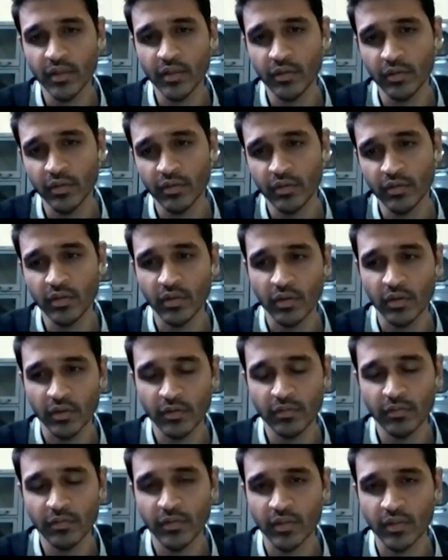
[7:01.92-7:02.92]
the urethral
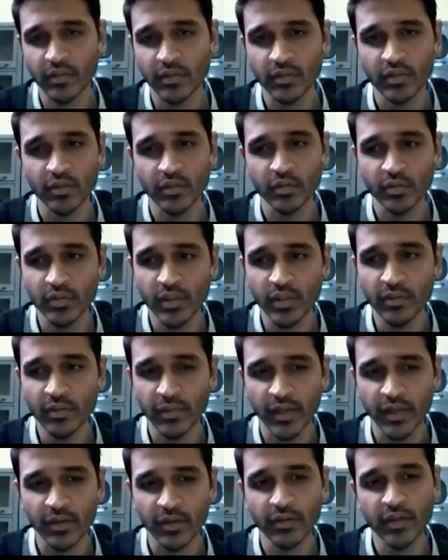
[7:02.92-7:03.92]
orifice usually
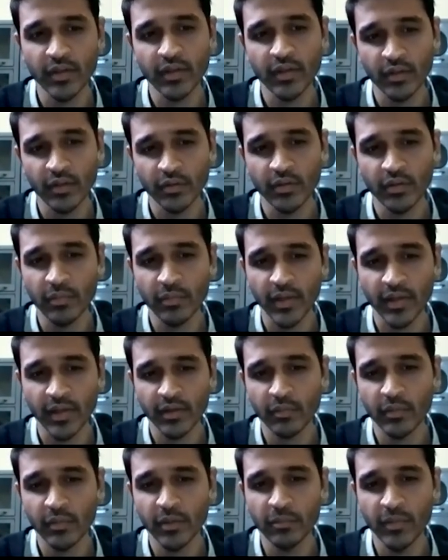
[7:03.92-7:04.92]
migrate into the
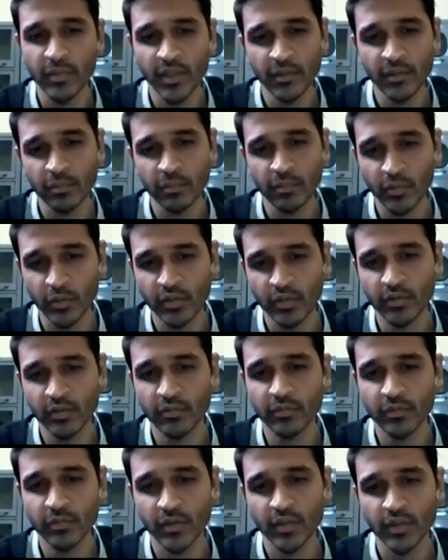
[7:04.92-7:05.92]
bladder by being pushed
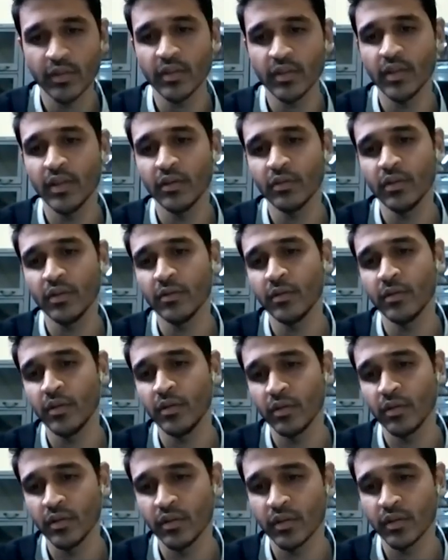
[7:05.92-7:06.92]
further into the
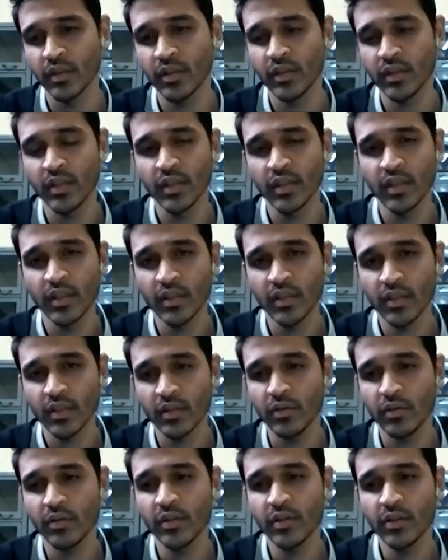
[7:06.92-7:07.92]
urethra
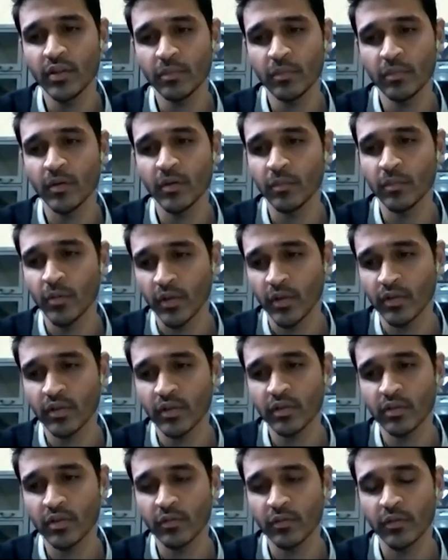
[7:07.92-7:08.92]
during the uh,
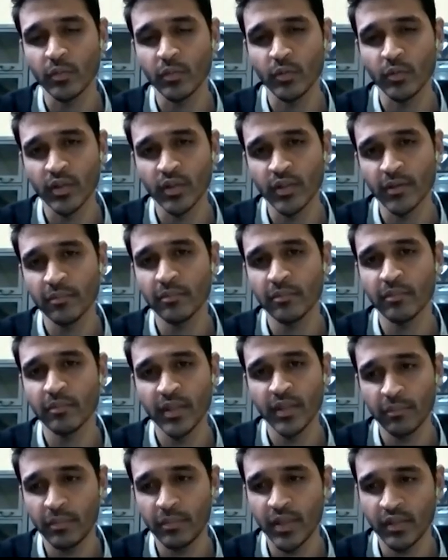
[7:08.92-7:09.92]
process of removing them by
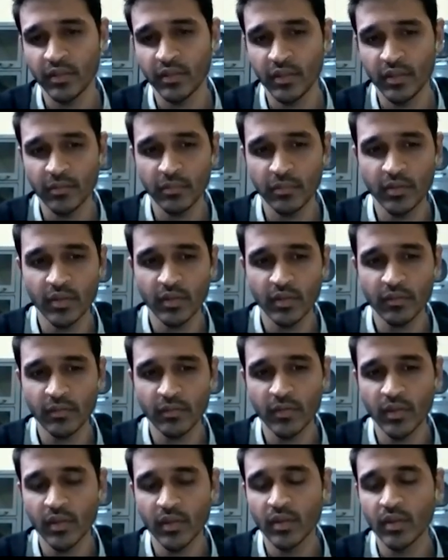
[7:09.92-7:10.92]
the patient himself
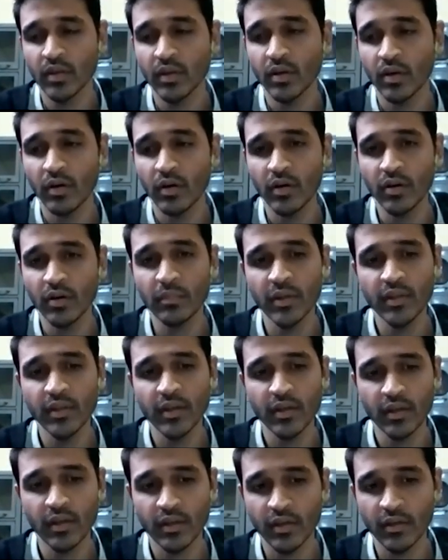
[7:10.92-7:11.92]
or by the
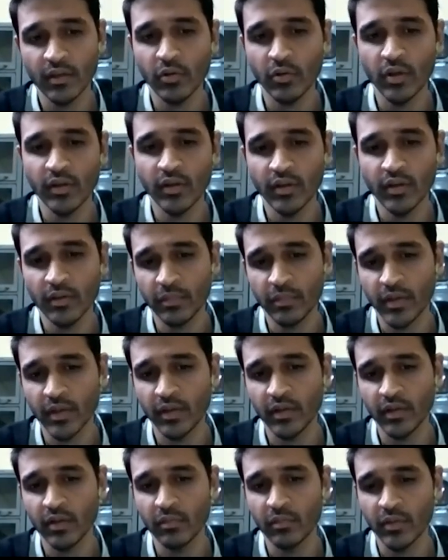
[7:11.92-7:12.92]
involuntary
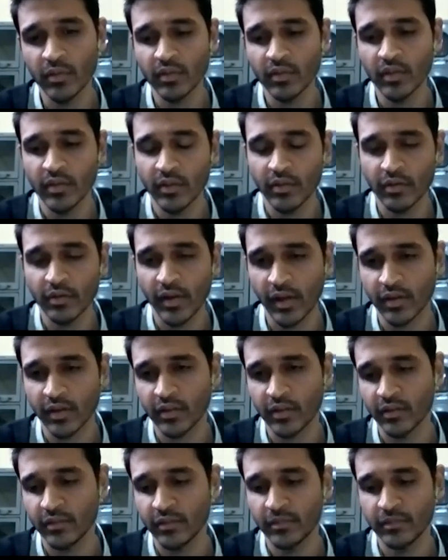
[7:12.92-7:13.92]
pineal muscle
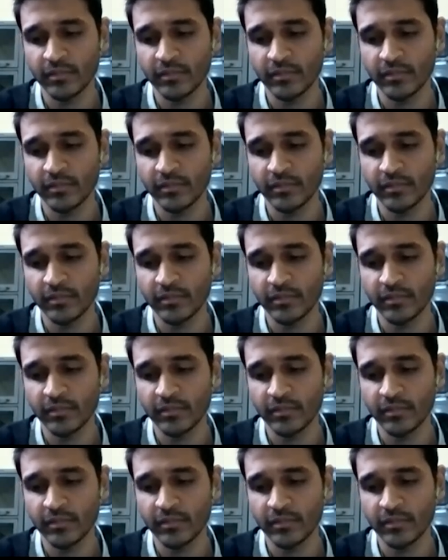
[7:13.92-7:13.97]
contraction.